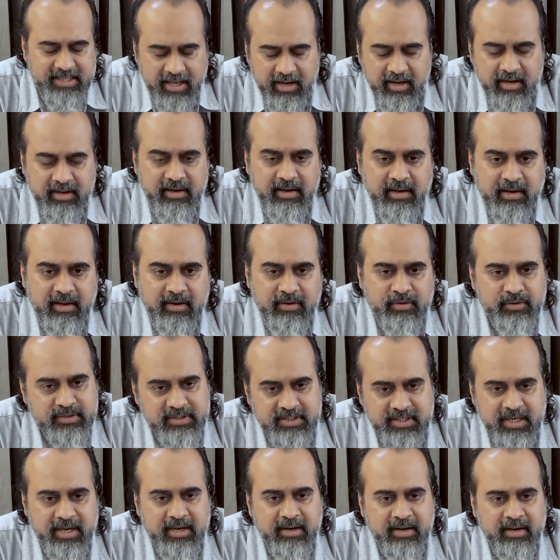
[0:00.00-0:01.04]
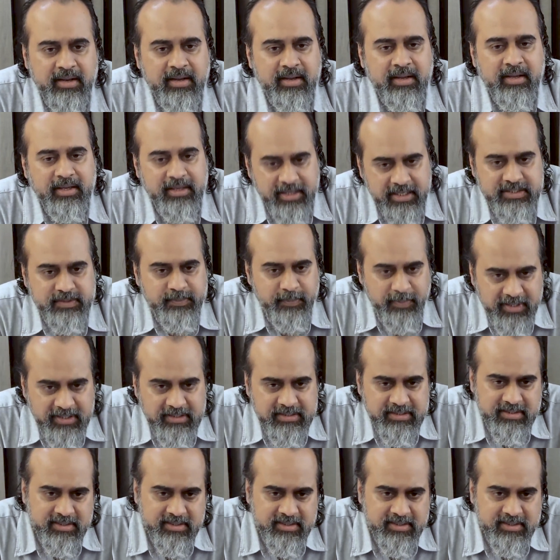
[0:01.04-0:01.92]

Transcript: a charioteer, who said, yes,